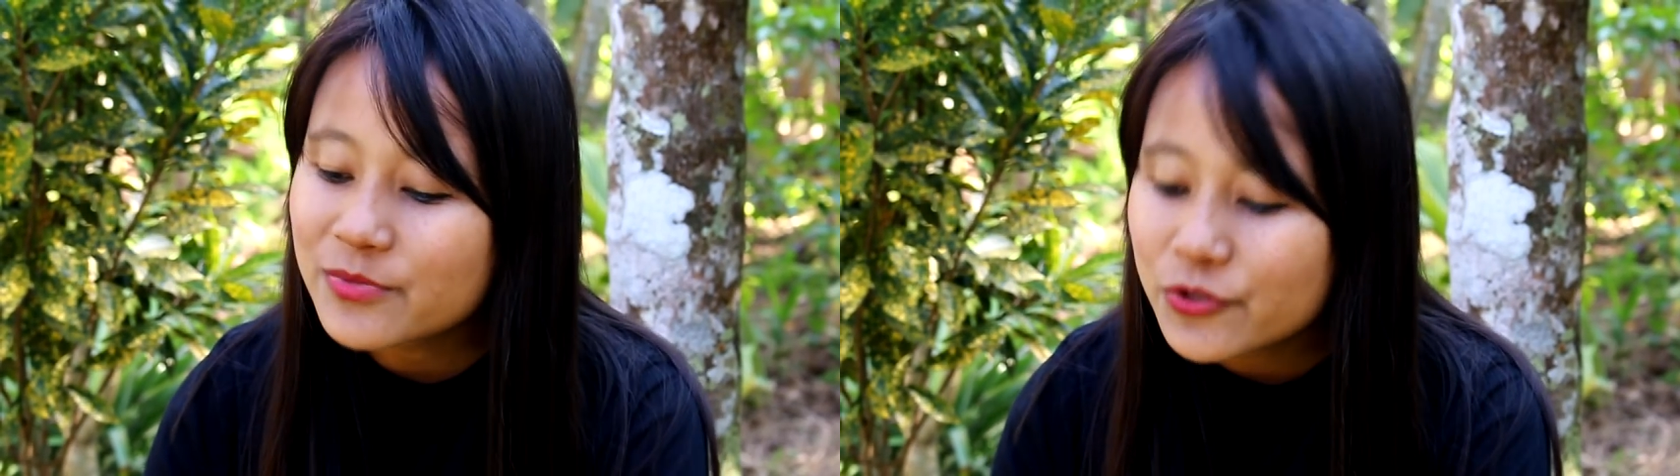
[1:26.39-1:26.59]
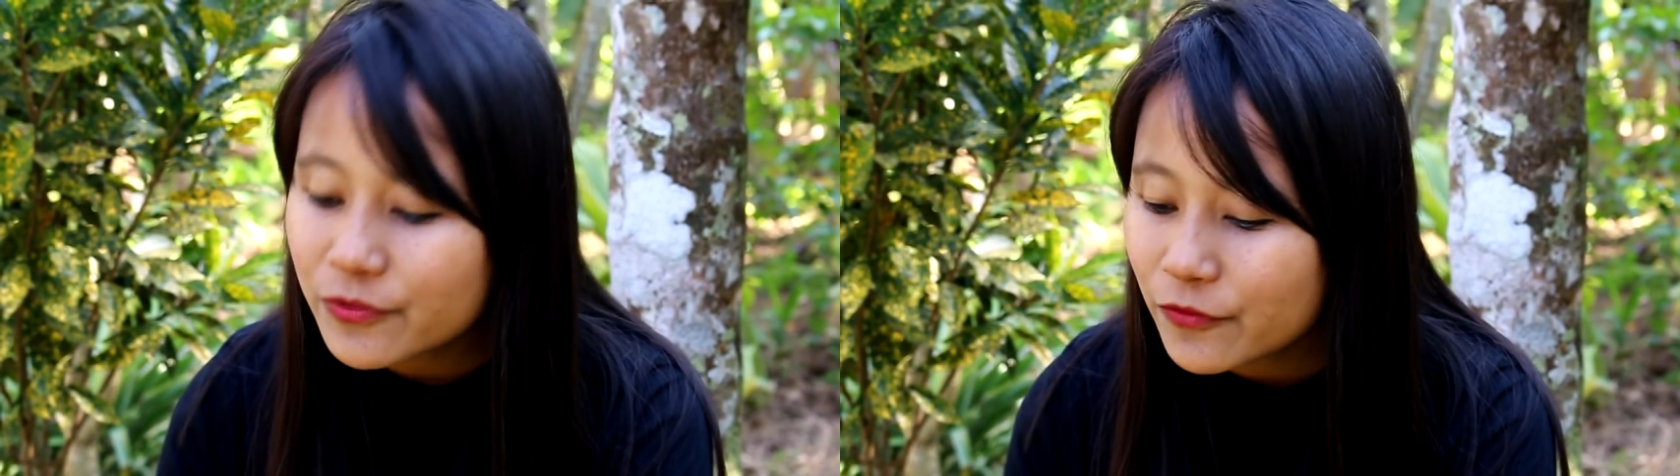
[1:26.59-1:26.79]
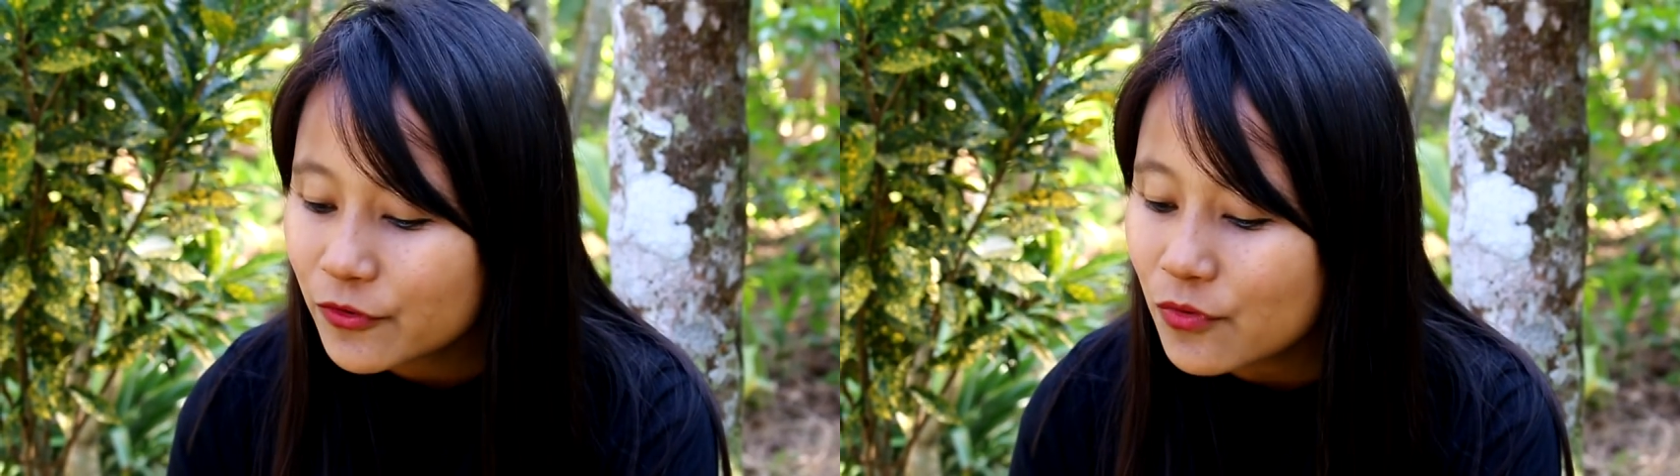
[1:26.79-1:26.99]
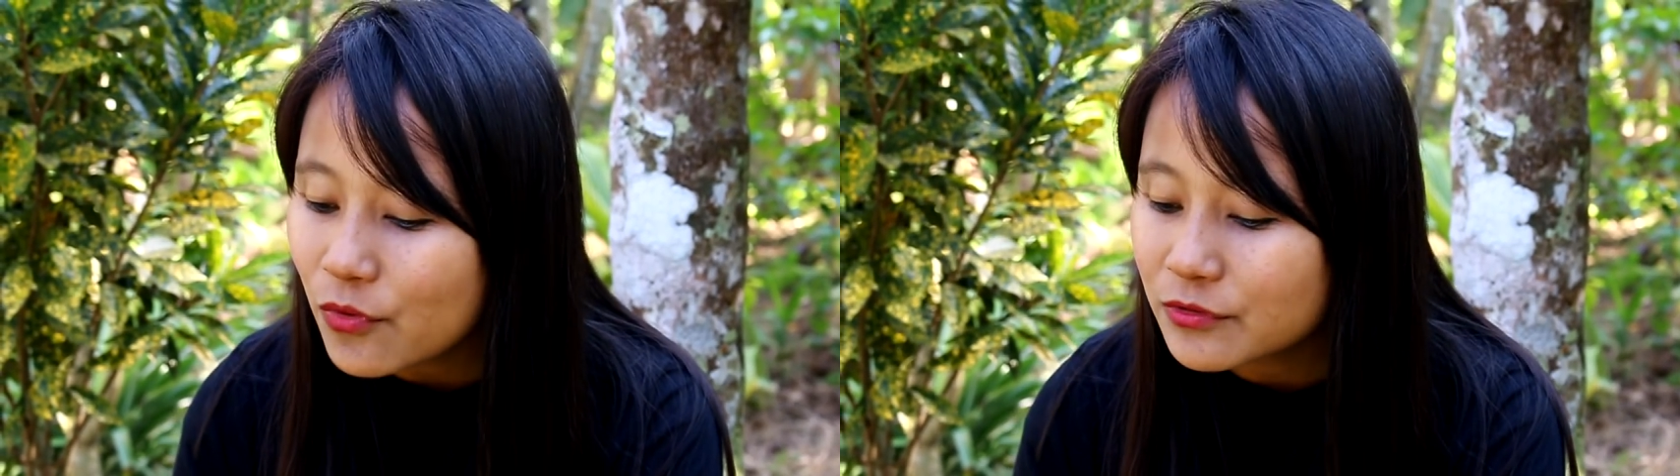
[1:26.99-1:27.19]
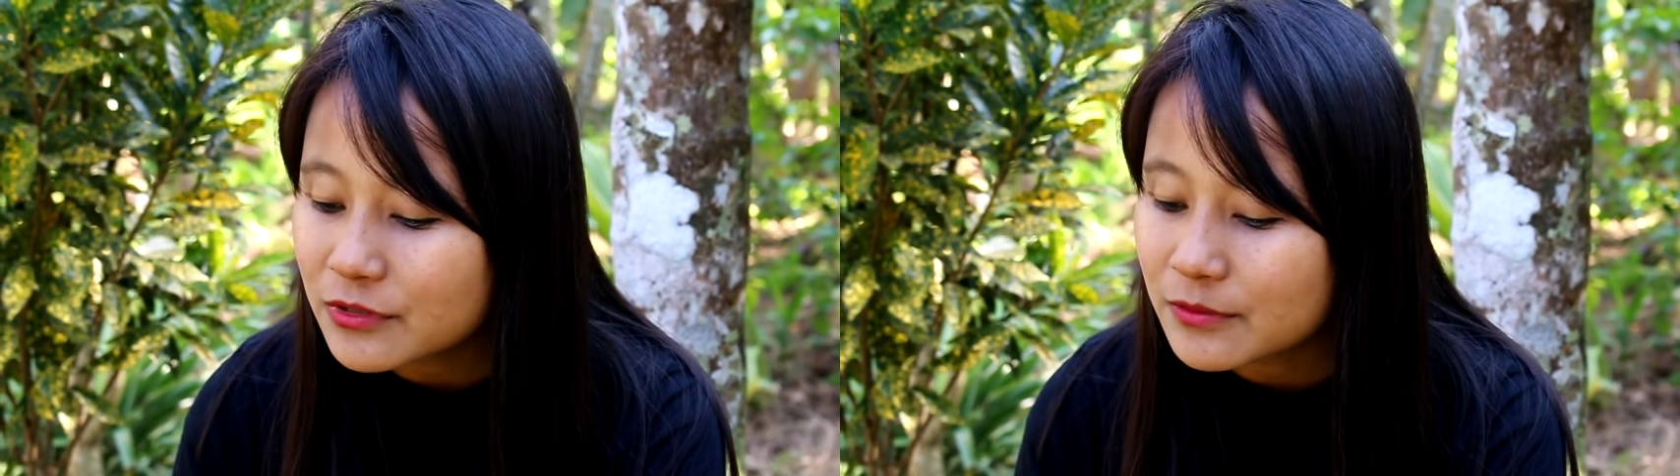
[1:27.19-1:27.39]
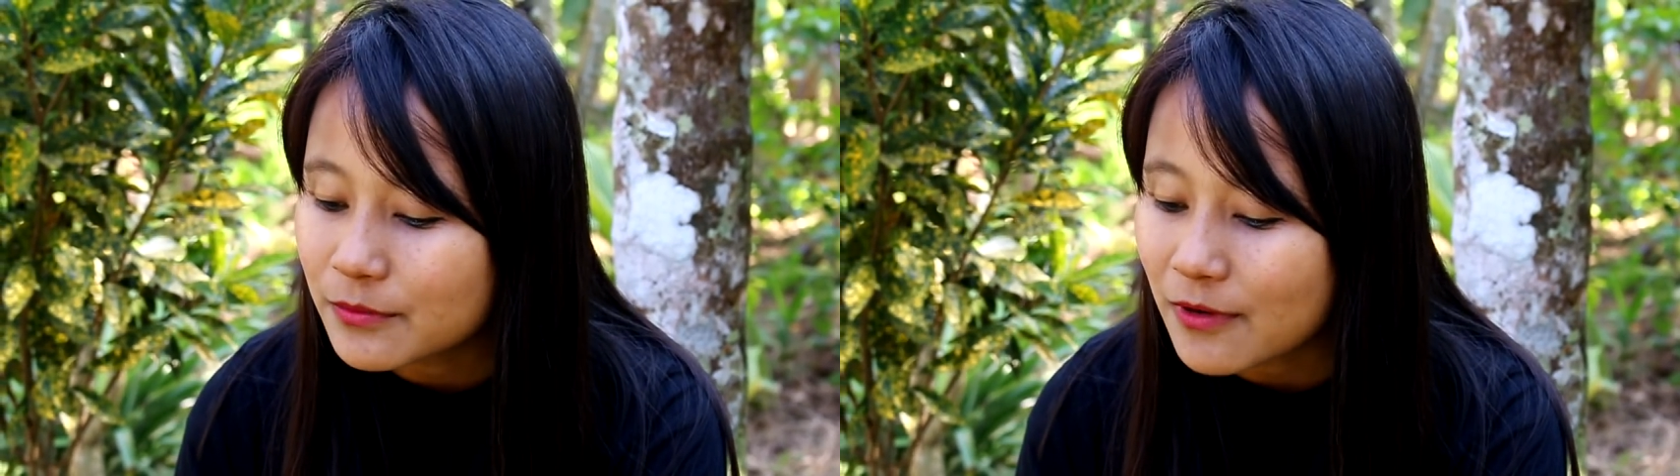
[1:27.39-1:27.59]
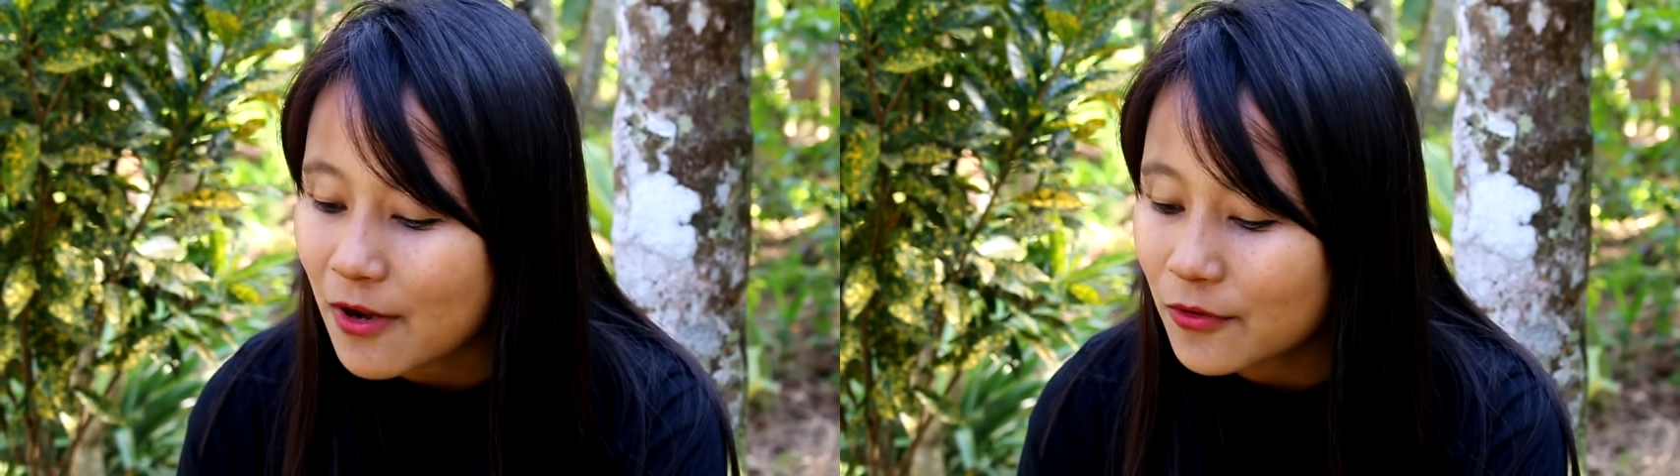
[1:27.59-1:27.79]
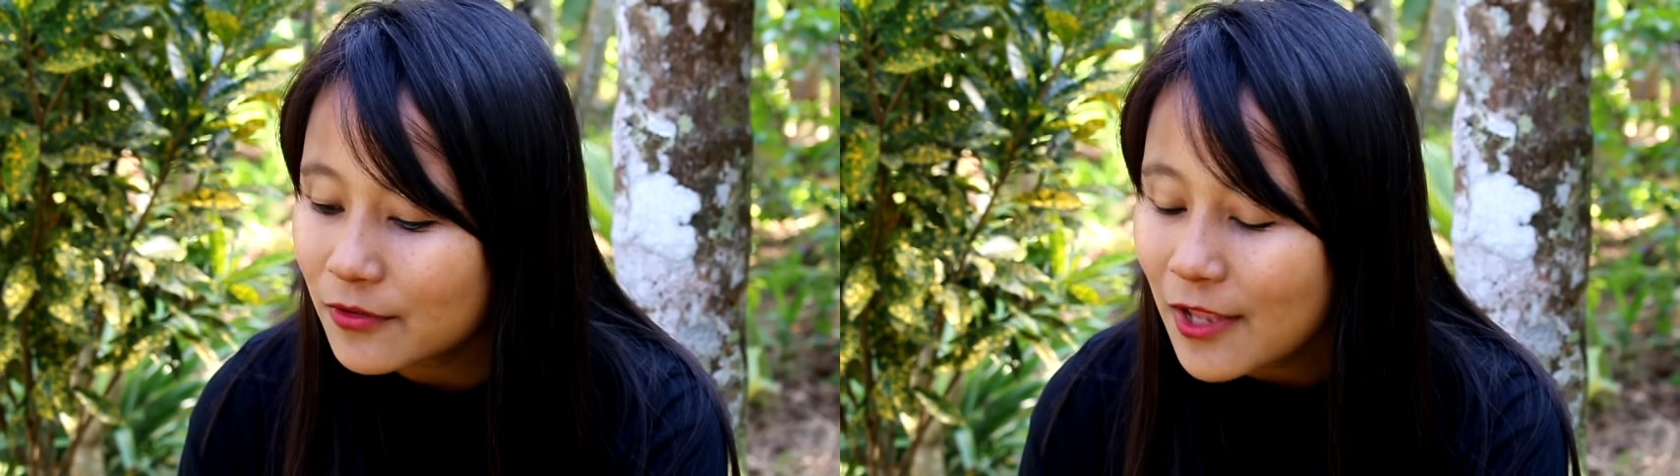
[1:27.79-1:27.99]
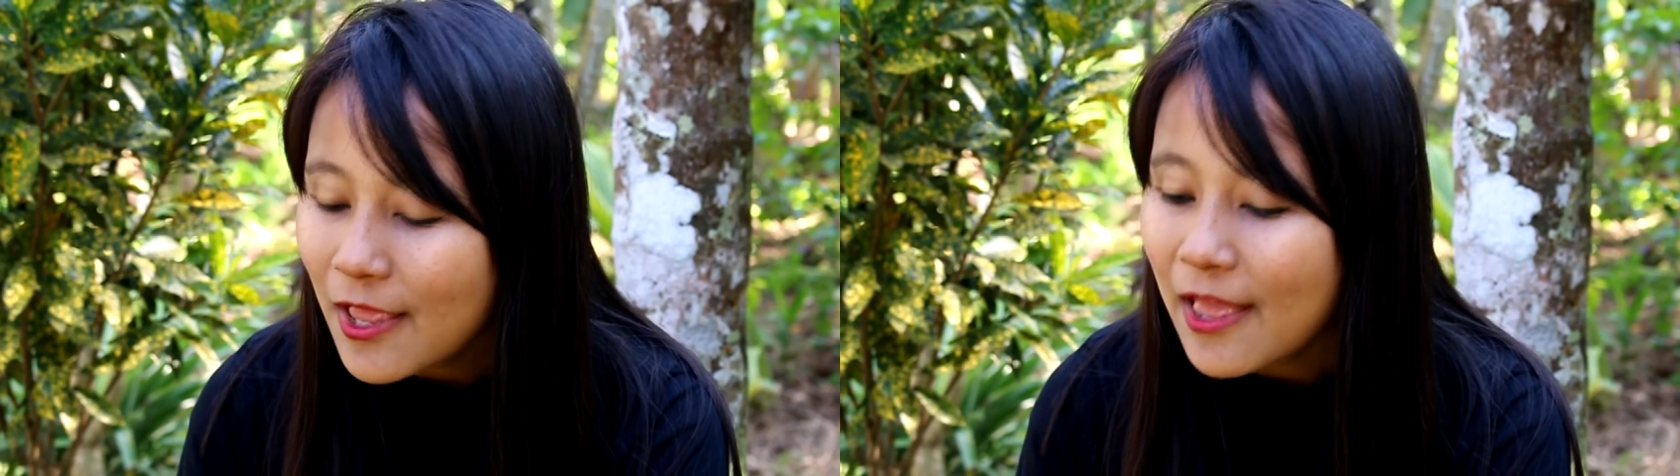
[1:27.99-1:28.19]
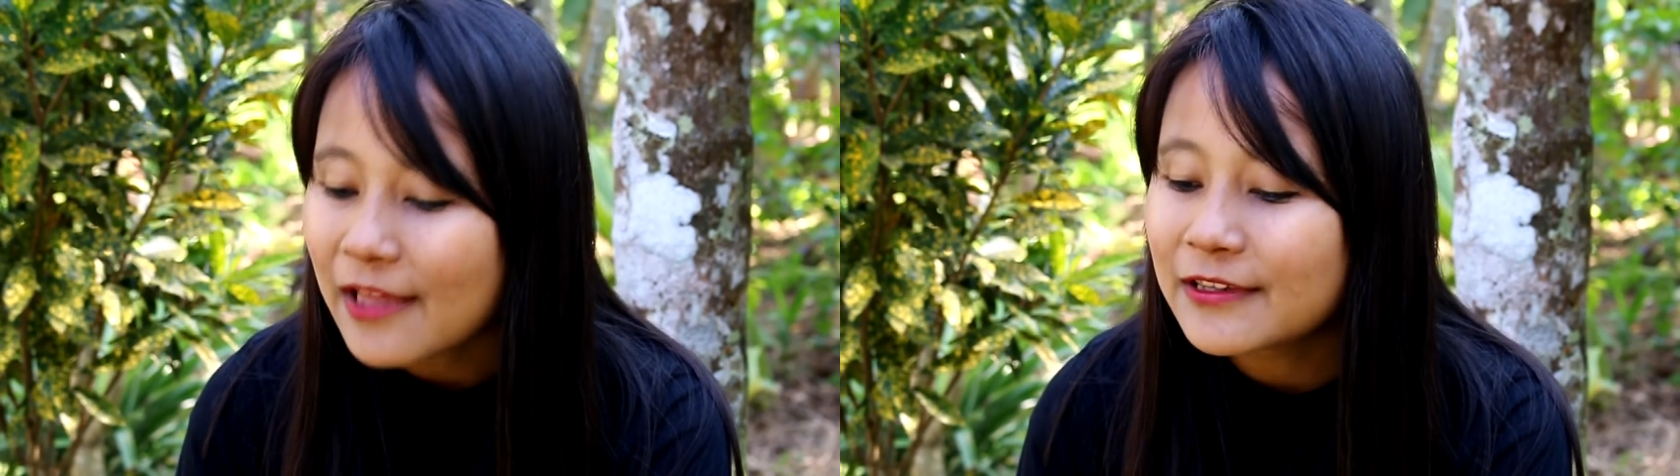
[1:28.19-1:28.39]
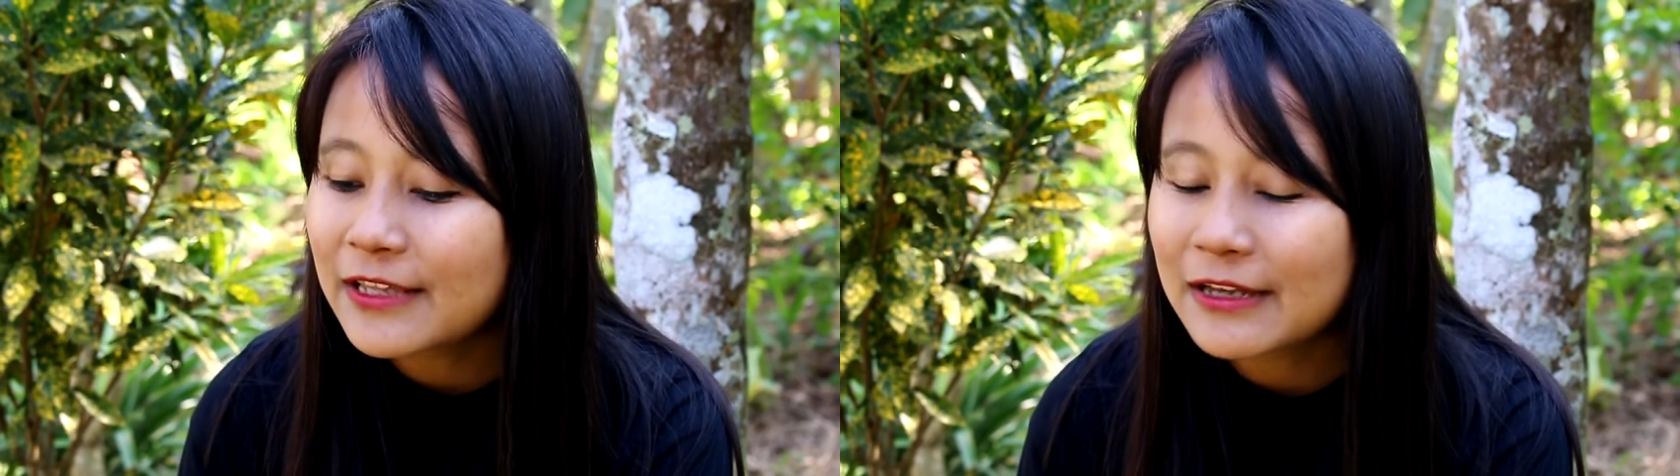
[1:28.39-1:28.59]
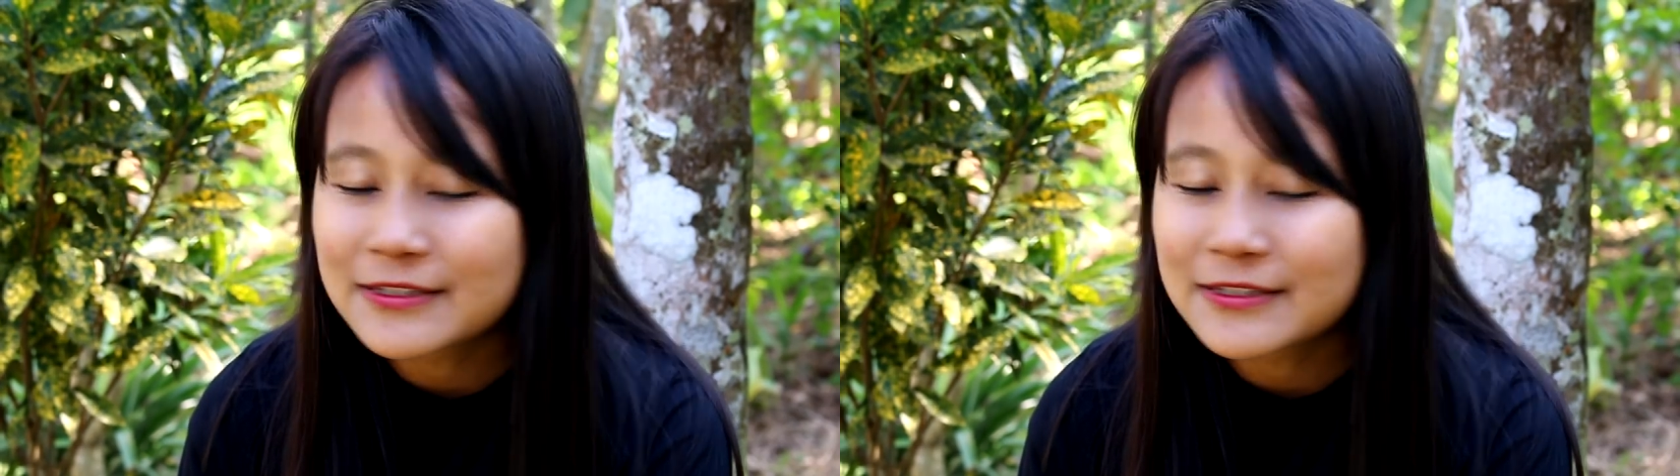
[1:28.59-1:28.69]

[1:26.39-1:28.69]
beautiful golden brown and they are